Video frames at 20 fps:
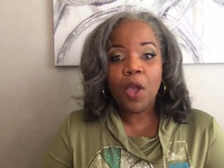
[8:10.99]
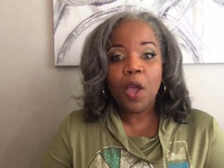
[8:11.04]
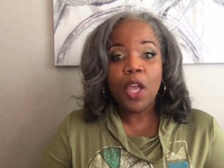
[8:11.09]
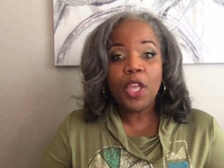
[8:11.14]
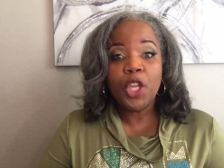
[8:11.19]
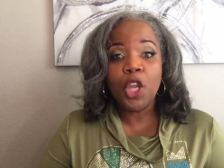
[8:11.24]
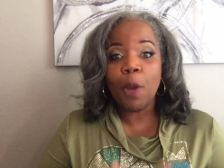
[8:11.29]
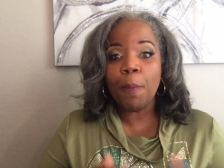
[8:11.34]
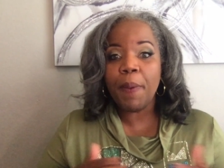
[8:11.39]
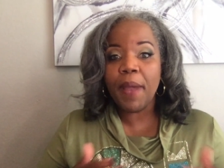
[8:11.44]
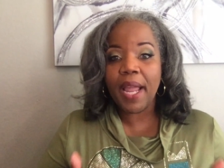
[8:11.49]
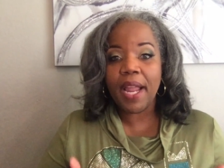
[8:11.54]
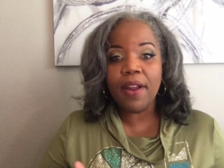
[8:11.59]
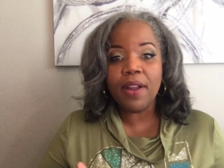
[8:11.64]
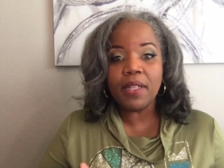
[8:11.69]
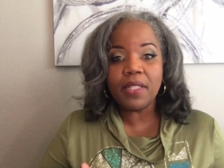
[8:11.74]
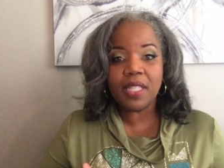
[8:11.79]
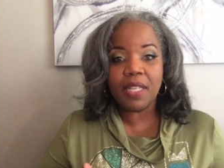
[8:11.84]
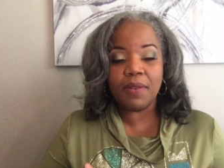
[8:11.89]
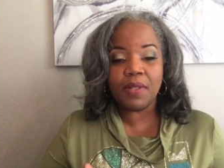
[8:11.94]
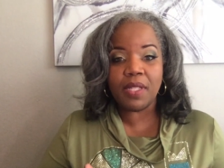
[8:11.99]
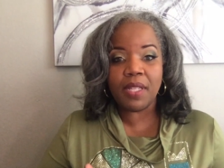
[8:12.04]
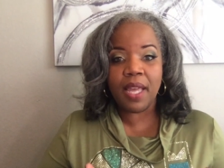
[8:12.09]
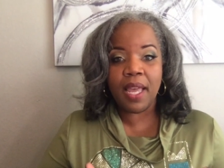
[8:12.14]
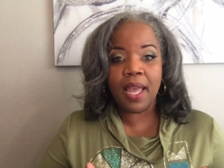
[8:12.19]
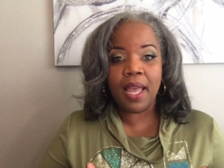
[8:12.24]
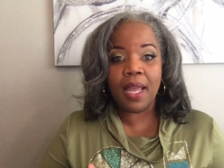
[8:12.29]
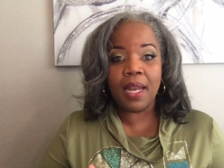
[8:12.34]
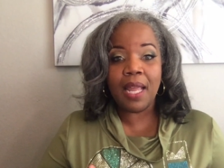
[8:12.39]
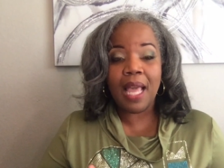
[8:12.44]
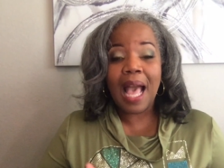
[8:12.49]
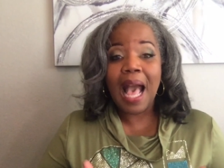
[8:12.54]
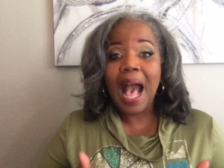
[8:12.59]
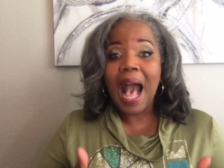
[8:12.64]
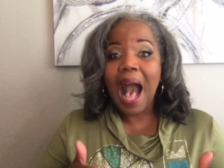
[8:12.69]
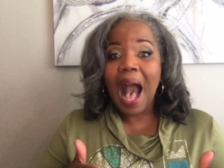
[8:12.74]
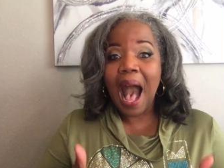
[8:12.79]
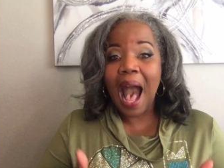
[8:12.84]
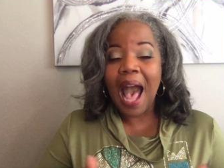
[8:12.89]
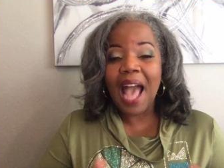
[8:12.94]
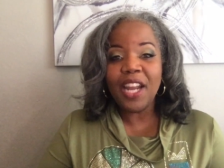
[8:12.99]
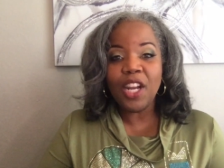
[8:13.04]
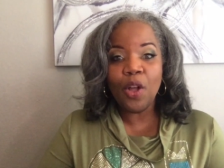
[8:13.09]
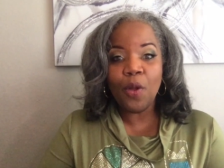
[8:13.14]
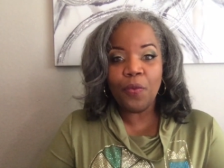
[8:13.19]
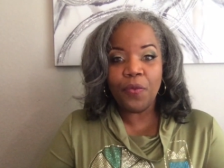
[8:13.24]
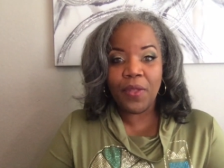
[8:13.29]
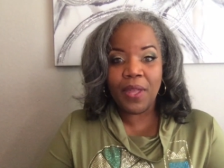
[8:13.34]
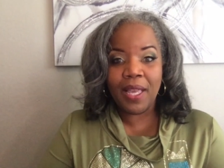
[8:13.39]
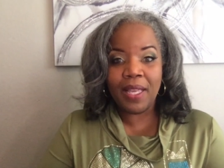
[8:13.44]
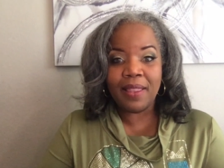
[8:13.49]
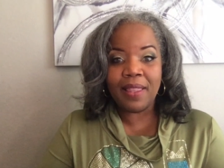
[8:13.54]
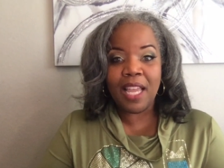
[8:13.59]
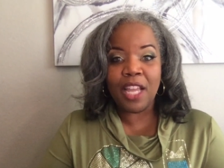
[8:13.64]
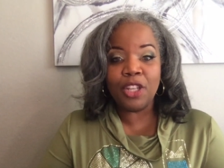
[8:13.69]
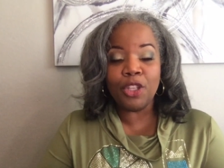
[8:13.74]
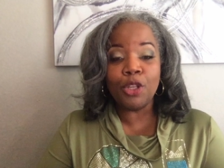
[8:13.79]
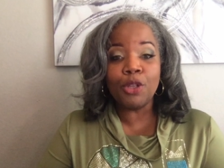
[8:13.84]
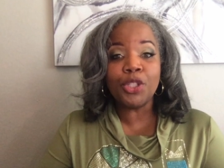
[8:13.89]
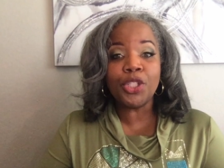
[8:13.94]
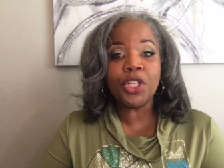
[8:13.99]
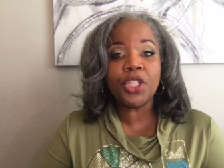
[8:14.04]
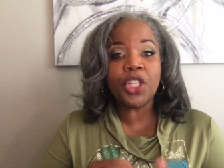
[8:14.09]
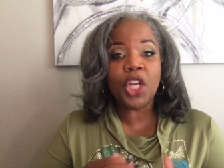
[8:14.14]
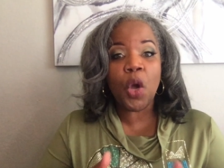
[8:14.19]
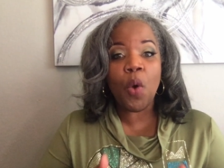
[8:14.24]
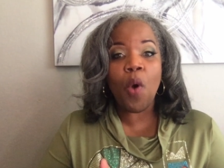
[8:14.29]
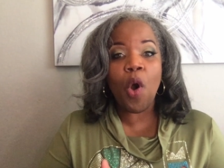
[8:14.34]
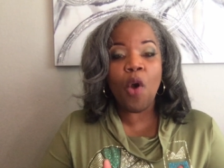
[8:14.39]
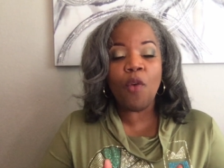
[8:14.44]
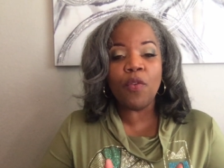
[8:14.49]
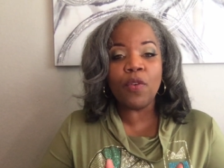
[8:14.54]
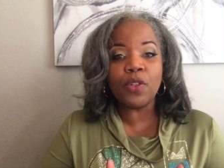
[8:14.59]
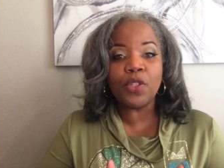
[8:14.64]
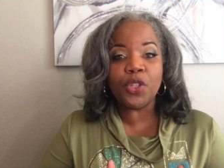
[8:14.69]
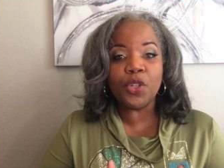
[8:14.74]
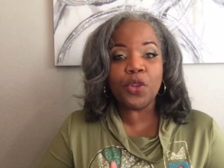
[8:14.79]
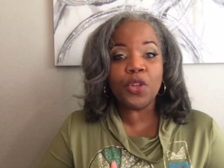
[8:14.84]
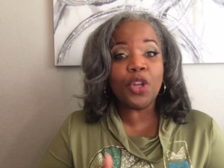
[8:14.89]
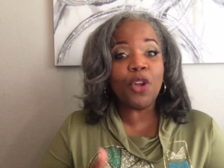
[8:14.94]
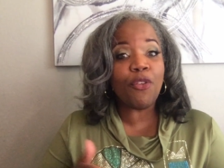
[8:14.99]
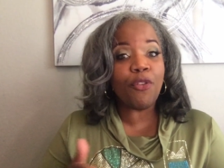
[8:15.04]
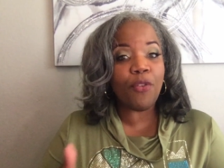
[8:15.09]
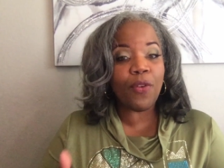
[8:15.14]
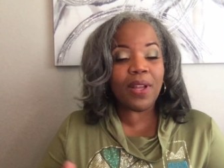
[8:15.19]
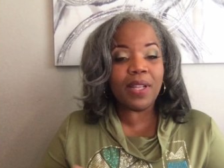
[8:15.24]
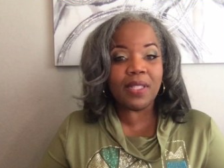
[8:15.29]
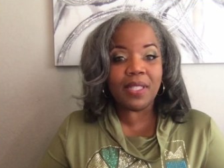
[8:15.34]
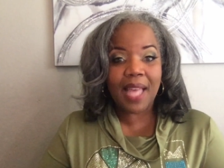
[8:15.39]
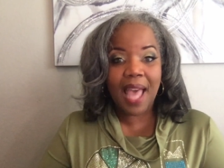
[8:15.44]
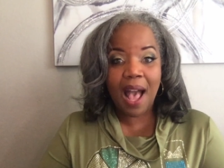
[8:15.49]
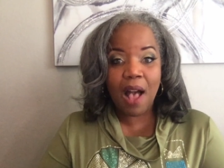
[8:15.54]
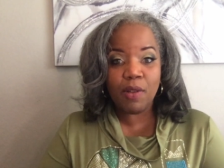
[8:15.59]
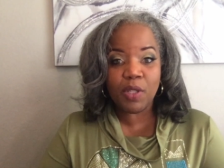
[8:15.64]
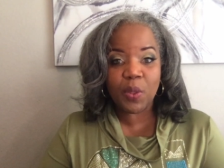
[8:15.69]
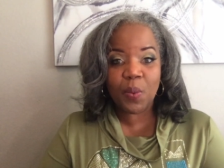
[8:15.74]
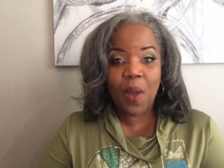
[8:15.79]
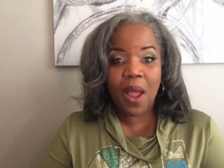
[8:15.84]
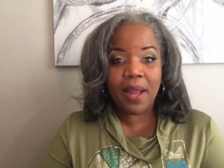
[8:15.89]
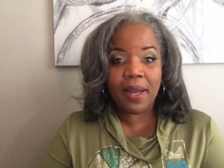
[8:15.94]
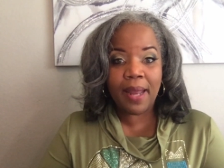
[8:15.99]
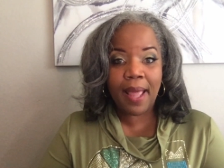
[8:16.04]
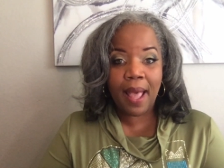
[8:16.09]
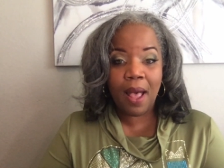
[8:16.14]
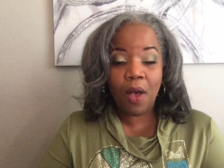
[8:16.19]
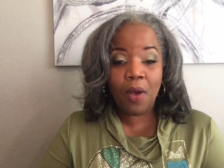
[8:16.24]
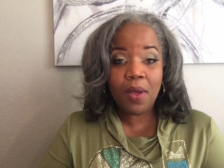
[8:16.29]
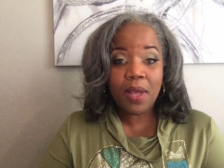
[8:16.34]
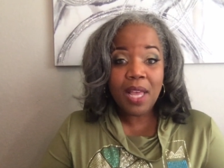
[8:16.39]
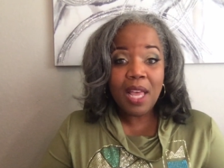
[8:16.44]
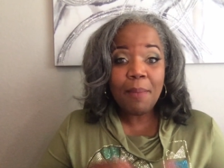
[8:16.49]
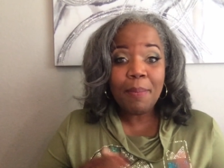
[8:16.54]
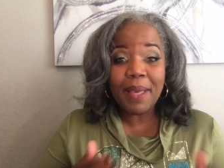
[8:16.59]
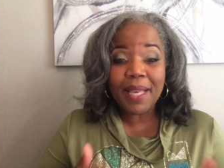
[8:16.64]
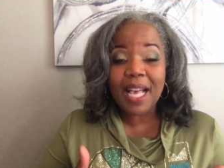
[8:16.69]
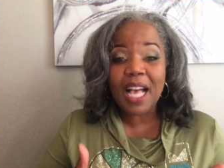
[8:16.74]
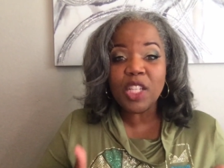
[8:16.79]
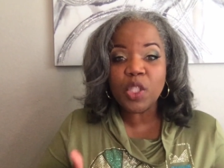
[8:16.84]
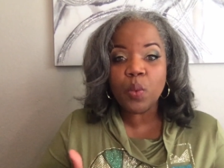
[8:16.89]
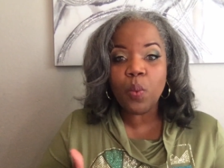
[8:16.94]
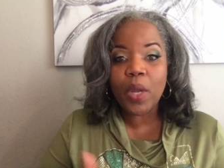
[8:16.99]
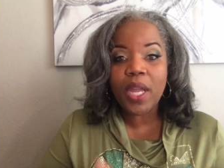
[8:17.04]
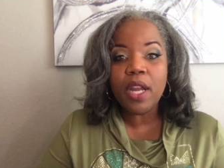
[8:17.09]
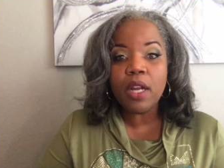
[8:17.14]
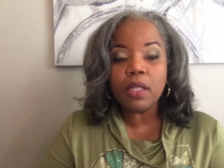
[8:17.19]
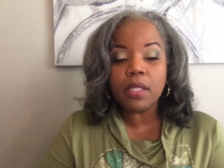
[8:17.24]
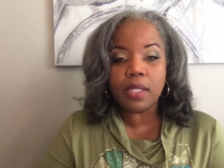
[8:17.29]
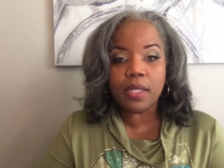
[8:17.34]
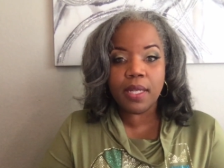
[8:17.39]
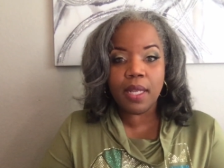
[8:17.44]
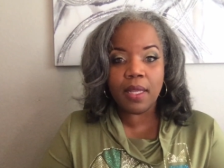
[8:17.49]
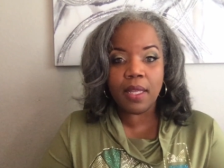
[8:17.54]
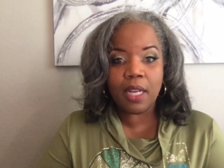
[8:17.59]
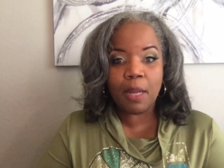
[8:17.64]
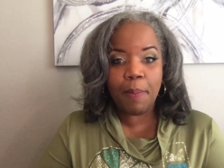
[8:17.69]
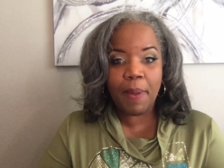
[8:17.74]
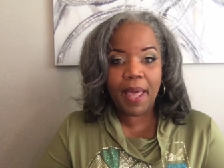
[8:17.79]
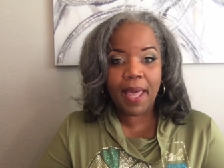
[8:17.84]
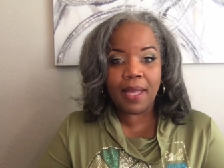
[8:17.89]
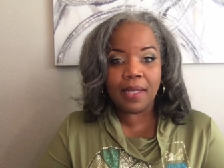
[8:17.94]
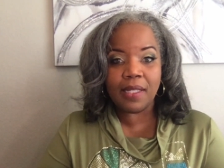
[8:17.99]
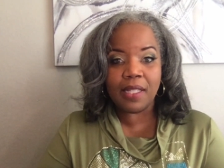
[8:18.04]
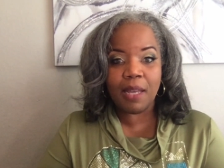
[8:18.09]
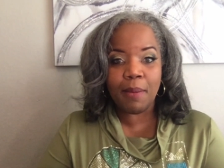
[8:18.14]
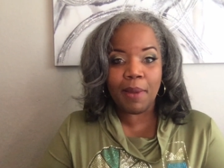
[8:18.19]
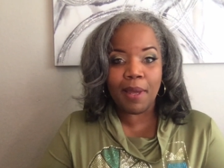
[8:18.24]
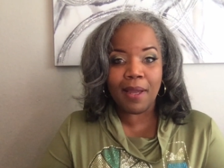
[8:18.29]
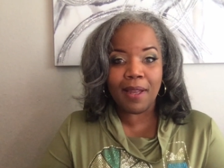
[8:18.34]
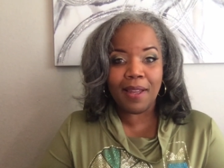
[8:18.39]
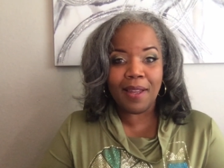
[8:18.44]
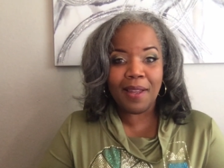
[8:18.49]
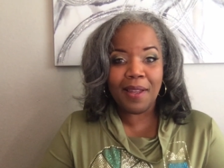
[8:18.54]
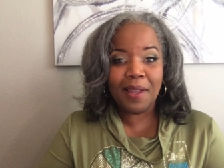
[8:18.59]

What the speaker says: Your parents have said, I don't think that you should go over to your friend's house right now because we are still in a pandemic.